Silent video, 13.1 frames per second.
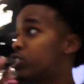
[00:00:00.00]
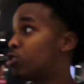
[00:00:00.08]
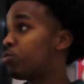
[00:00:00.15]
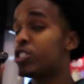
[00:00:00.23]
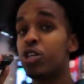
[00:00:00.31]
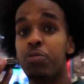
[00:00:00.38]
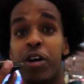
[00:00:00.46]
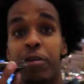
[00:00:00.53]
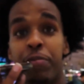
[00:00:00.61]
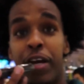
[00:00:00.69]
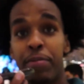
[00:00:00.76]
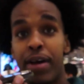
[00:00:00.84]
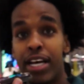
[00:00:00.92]
it's your boy Ray
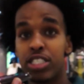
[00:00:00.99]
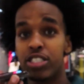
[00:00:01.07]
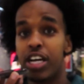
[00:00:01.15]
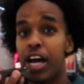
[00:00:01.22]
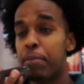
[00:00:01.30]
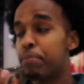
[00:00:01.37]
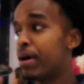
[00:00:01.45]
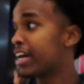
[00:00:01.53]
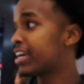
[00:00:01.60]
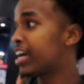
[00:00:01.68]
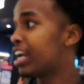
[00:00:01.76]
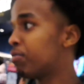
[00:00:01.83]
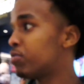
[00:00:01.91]
Vazna. I'm back
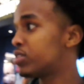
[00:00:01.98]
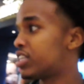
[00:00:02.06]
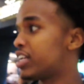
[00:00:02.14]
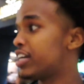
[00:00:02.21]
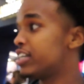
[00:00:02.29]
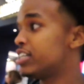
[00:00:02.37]
and I'm with today.